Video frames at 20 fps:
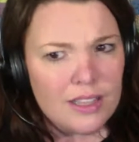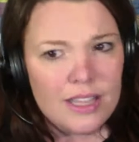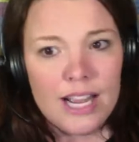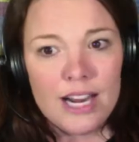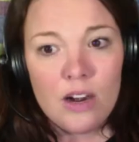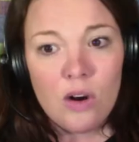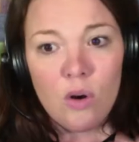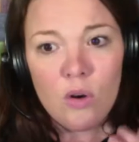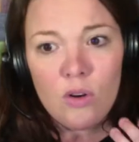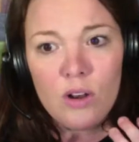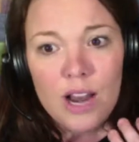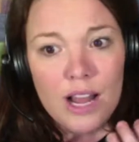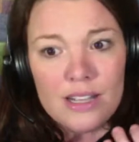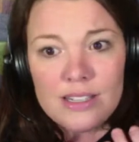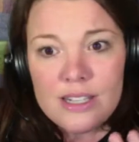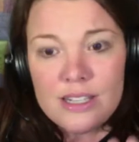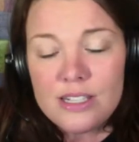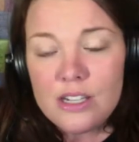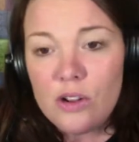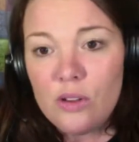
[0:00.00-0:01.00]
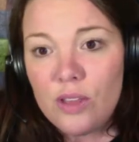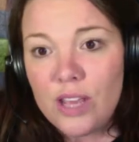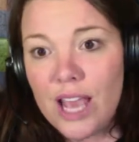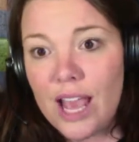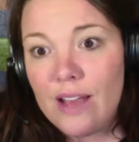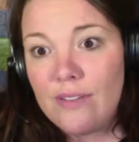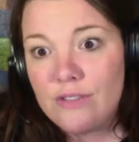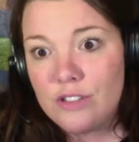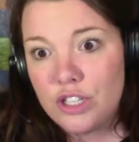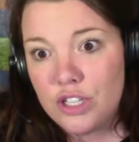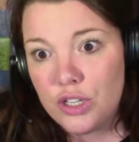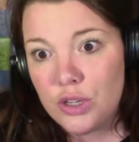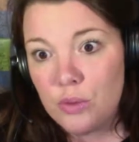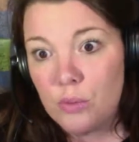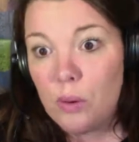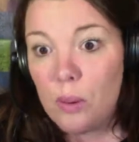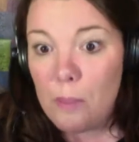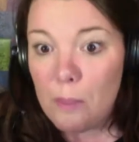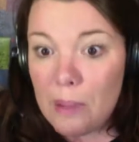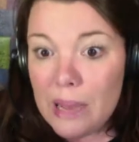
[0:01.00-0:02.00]
they don't necessarily have to
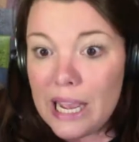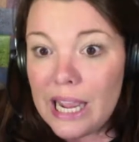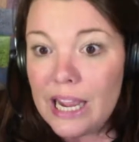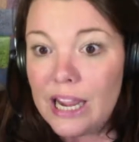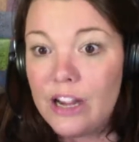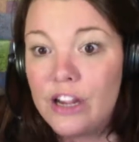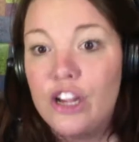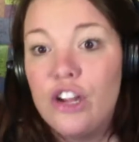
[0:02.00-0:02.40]
repeat.